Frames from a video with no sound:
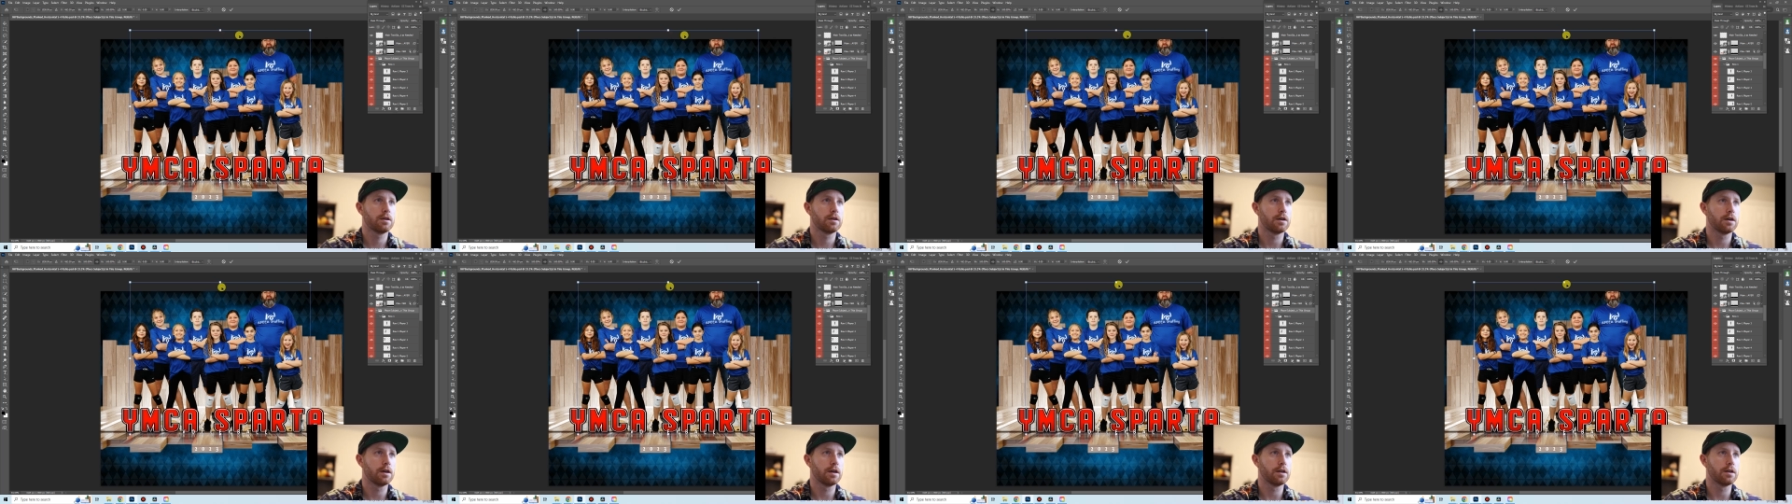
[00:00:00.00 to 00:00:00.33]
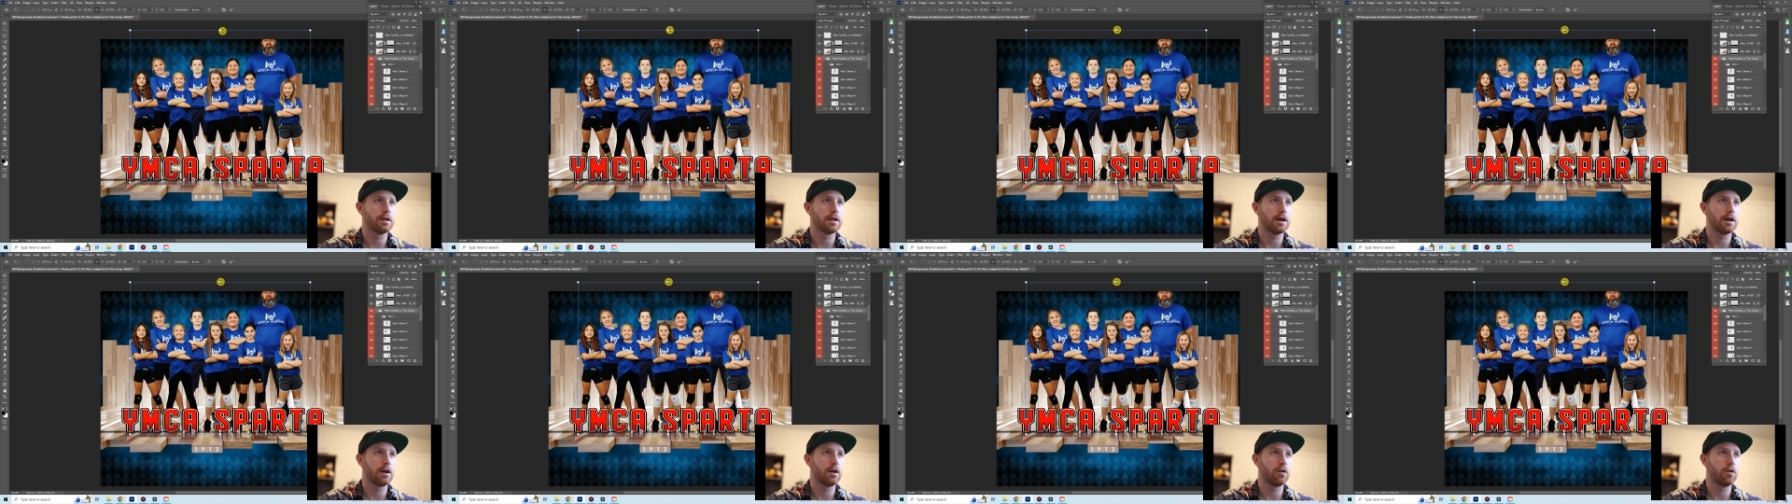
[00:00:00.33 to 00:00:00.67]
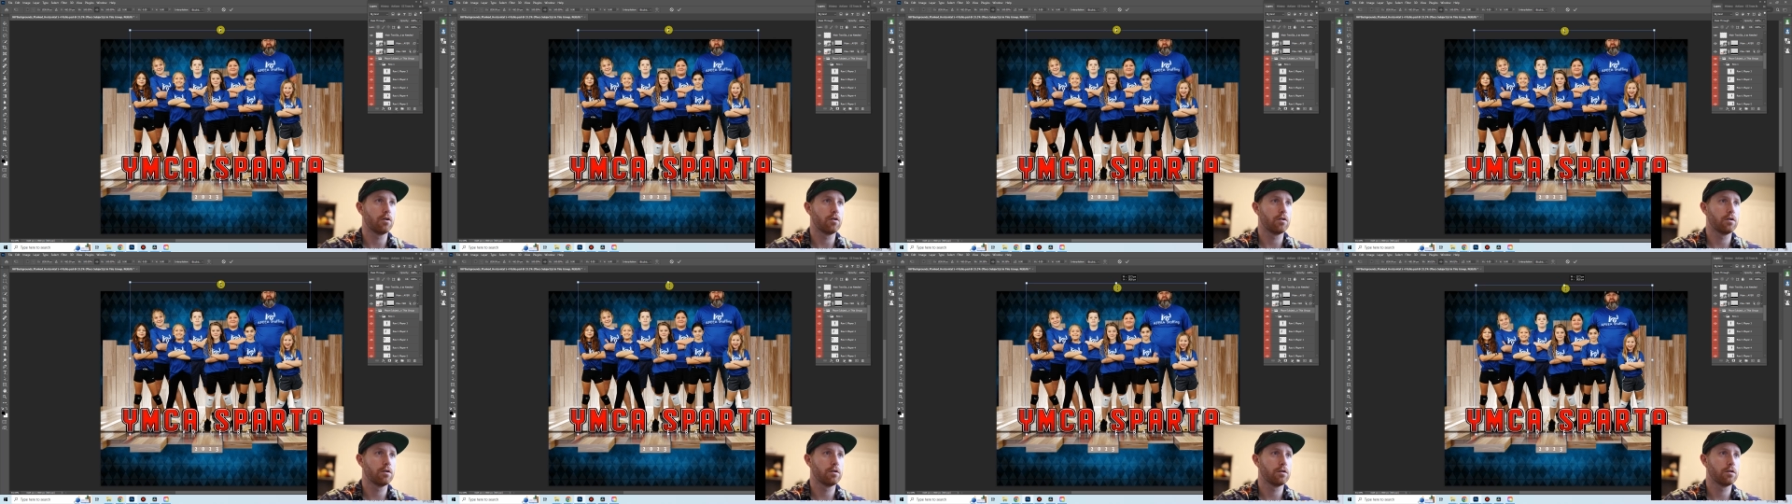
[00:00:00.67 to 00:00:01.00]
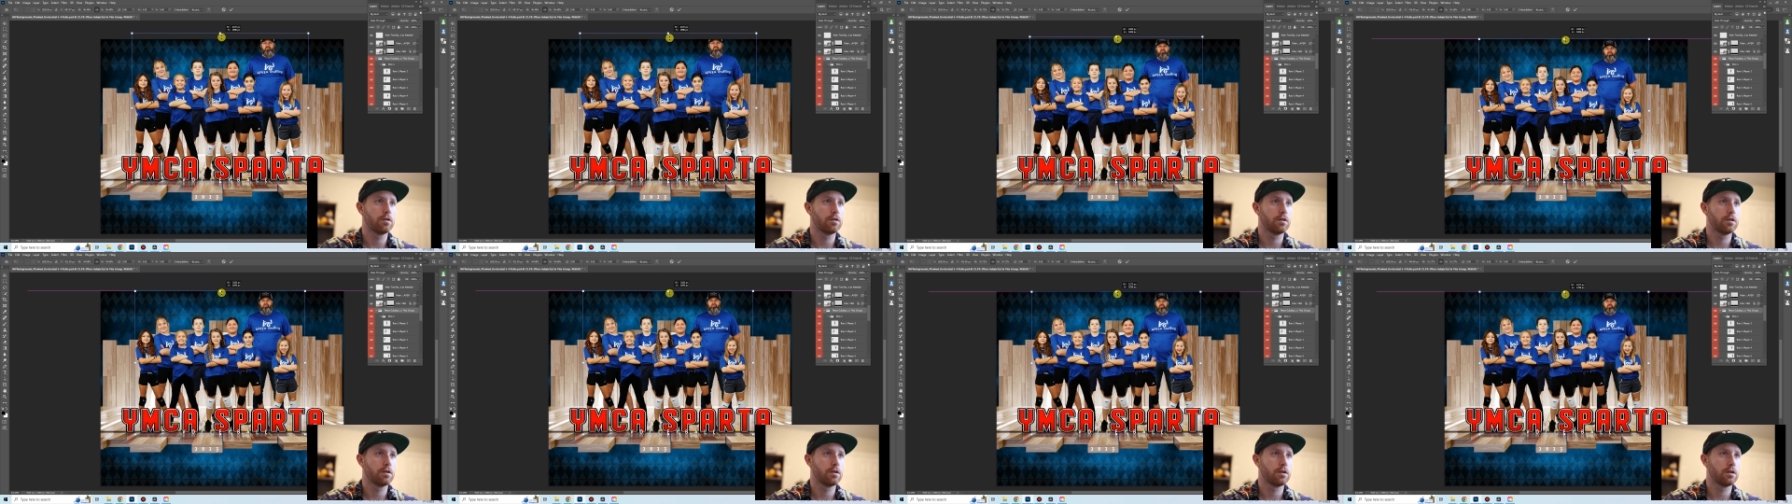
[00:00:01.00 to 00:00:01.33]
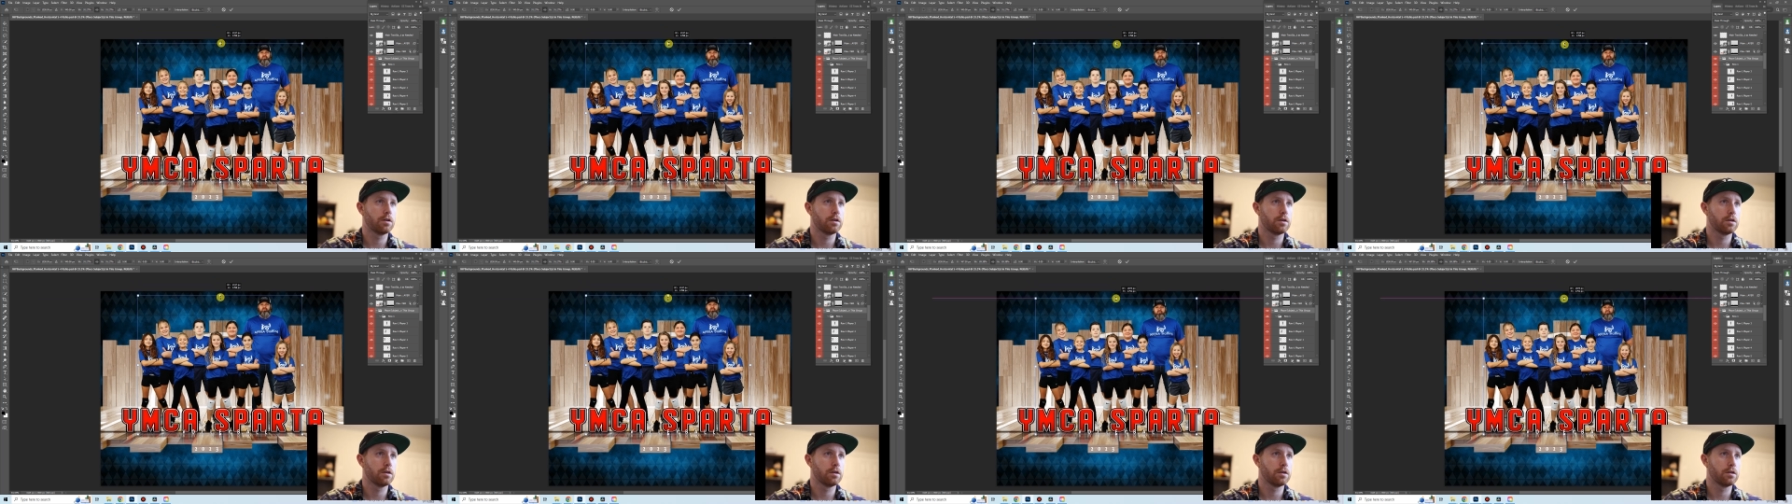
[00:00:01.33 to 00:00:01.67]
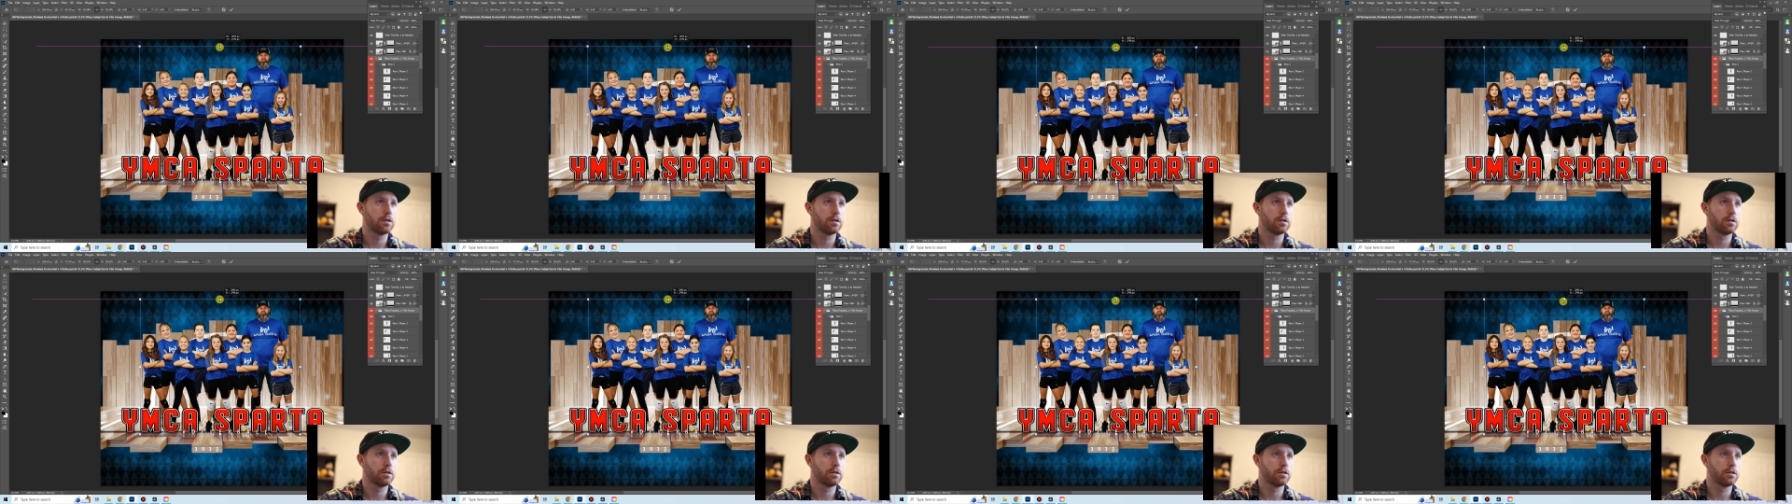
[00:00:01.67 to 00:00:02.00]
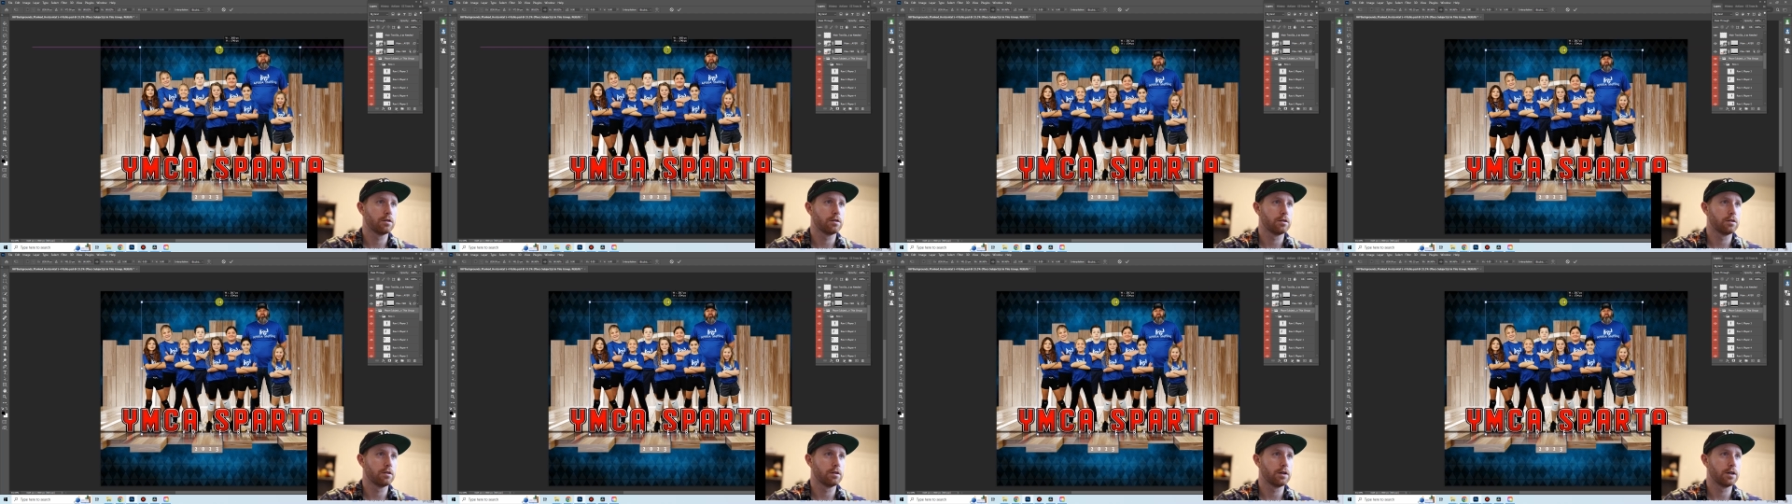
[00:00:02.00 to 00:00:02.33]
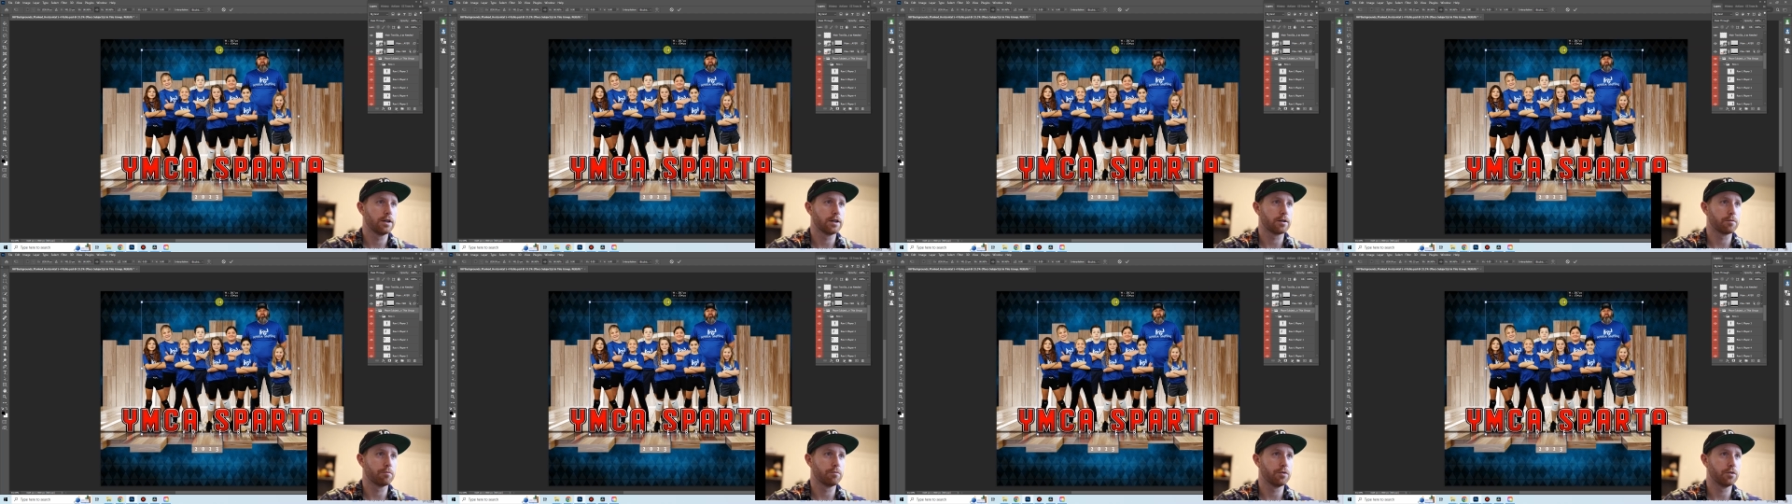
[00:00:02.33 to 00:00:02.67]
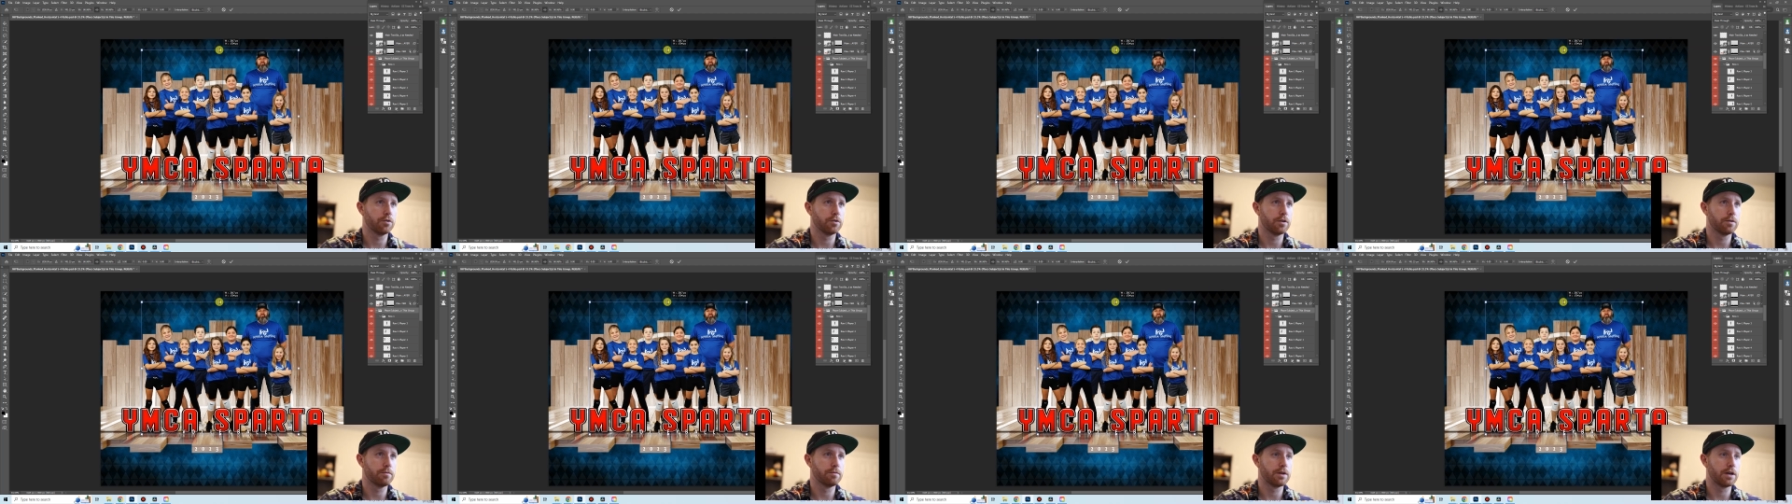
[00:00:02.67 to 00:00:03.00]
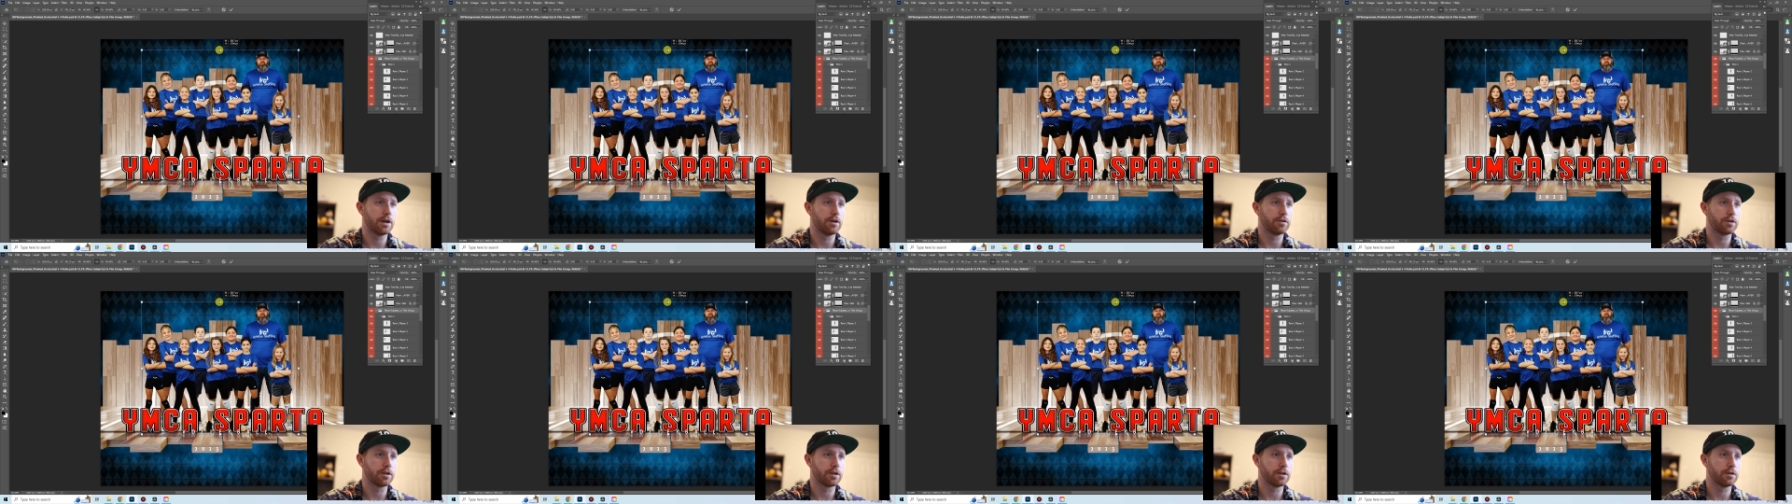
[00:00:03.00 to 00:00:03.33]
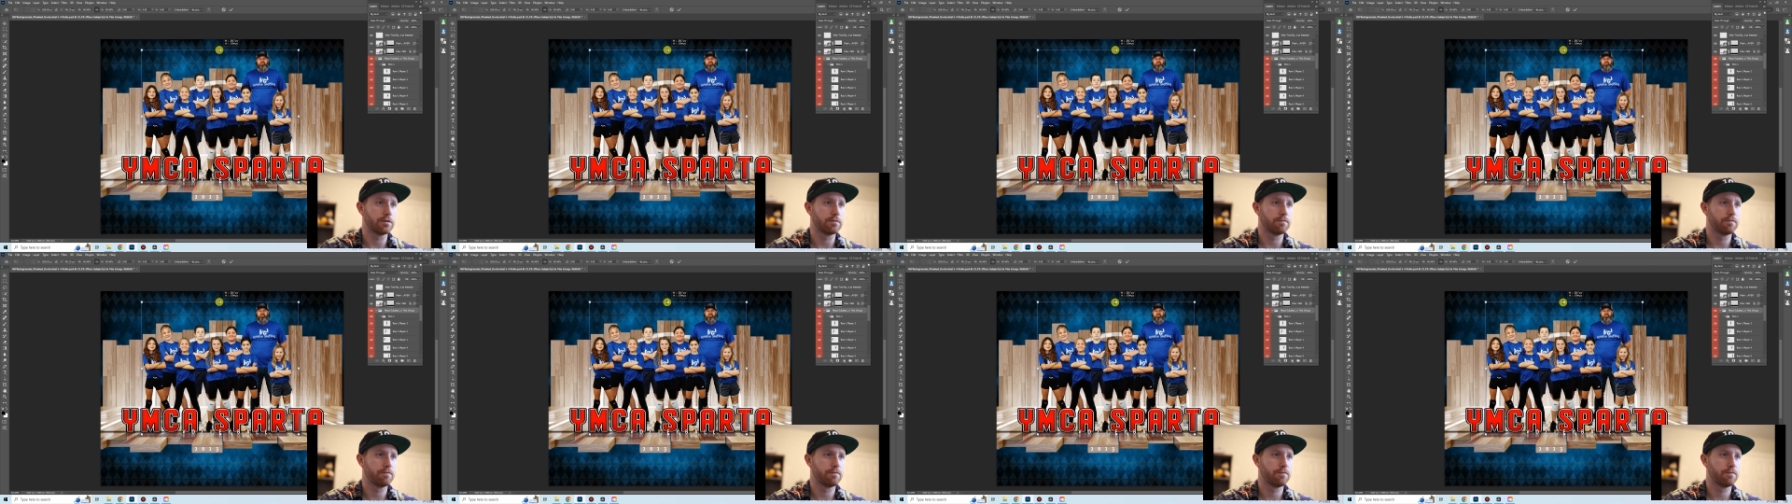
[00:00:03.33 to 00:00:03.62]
and now I can pull them down again.